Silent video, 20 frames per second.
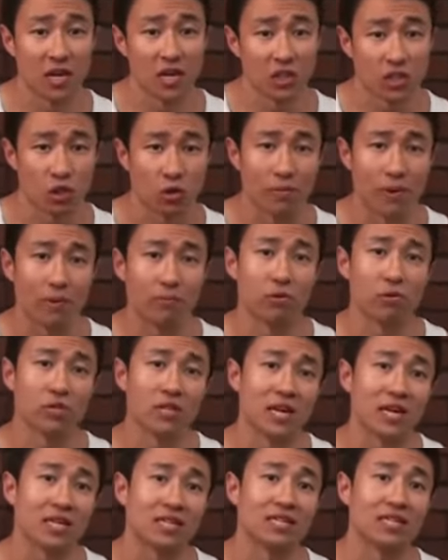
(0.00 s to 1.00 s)
So remember, we're
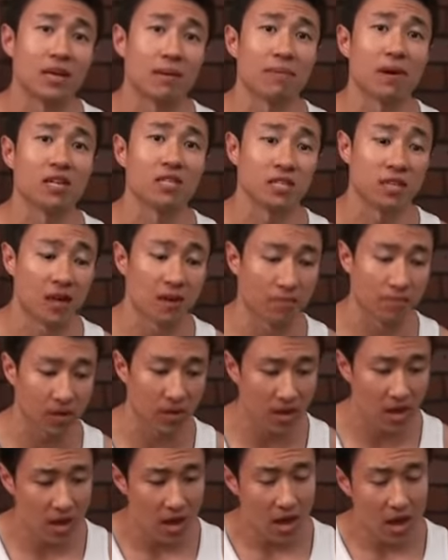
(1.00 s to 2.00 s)
taking it step by
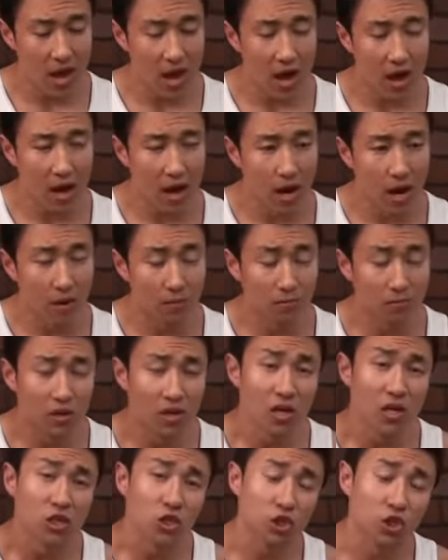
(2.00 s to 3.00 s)
step.
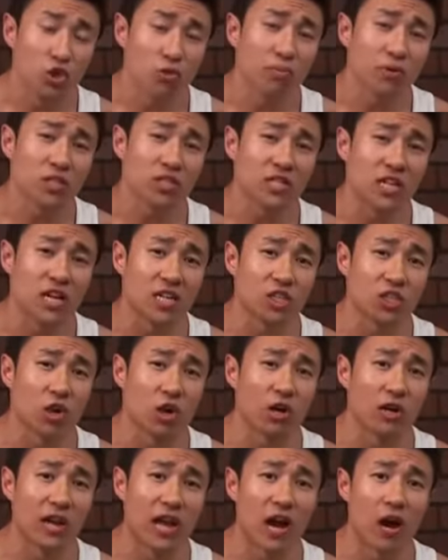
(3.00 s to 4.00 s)
Supersets
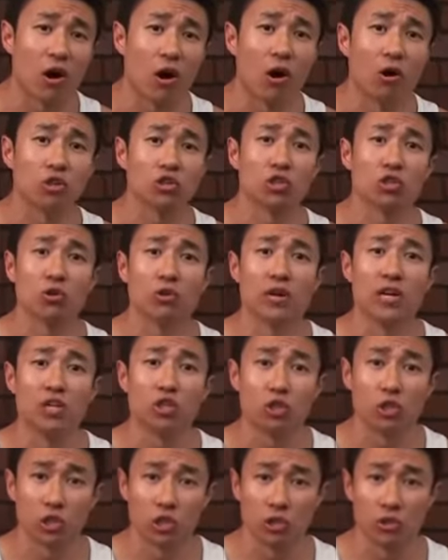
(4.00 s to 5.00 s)
are now also
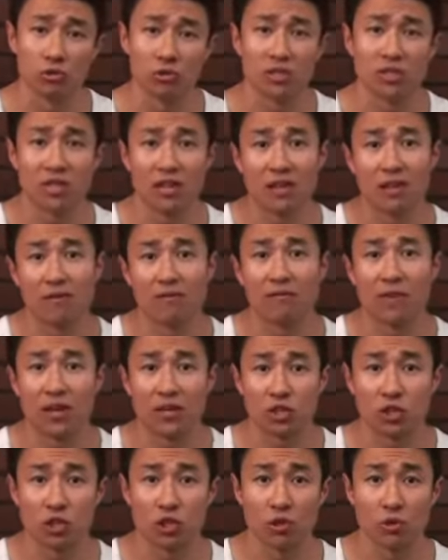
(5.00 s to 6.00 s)
introduced in
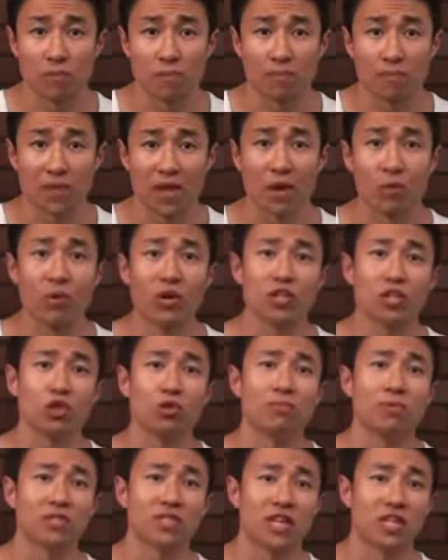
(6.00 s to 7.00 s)
phase 2. And what
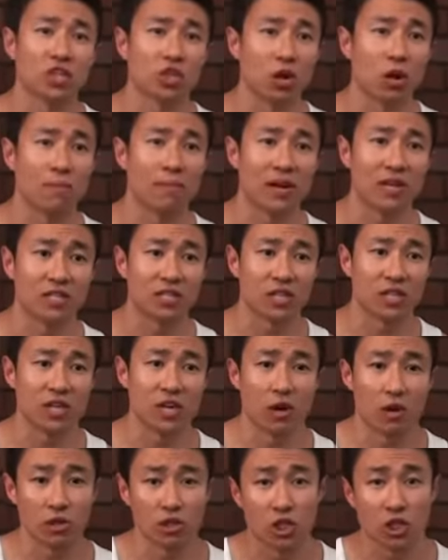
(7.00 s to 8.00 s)
supersets are
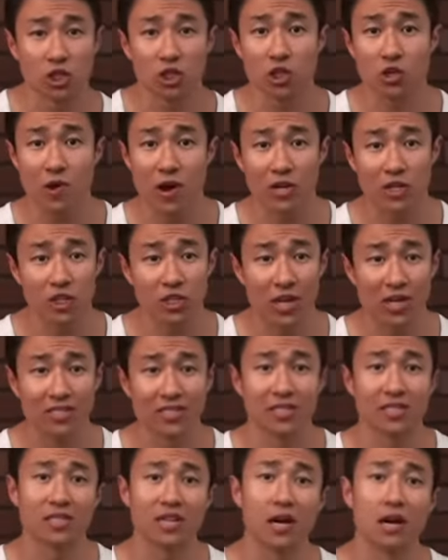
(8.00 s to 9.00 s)
basically are just 2
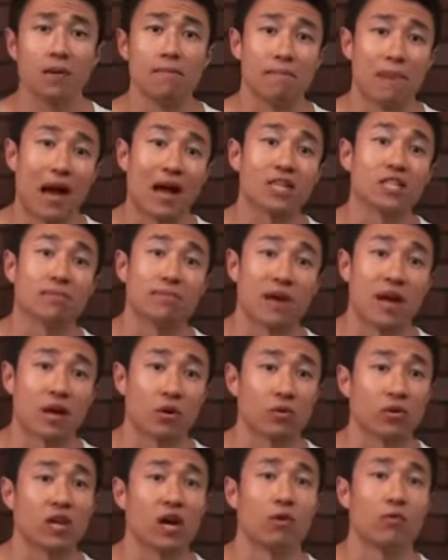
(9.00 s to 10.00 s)
exercises done back to
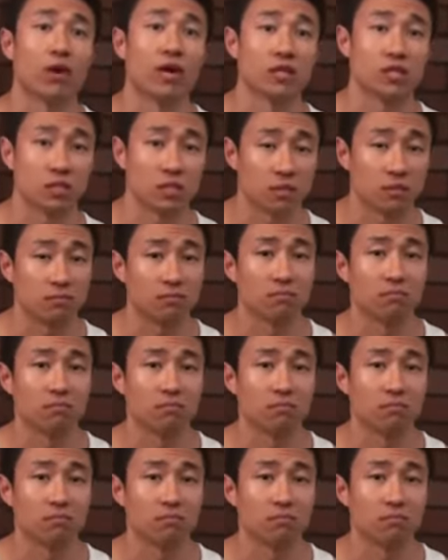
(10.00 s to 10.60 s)
back without rest.